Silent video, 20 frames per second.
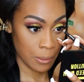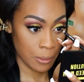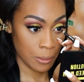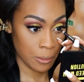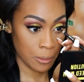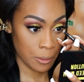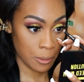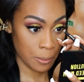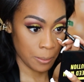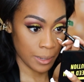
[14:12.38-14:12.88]

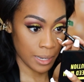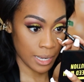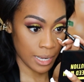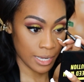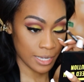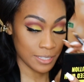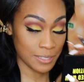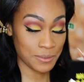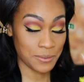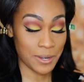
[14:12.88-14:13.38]
Ooh, my
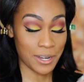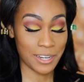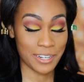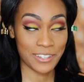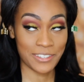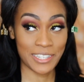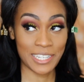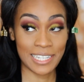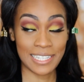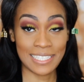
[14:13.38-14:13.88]
eyes
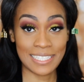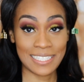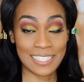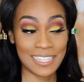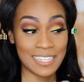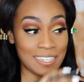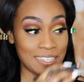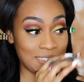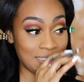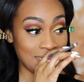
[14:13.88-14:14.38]
watering. It
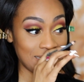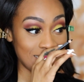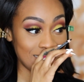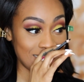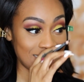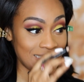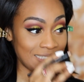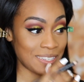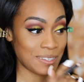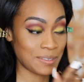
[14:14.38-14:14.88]
tickles.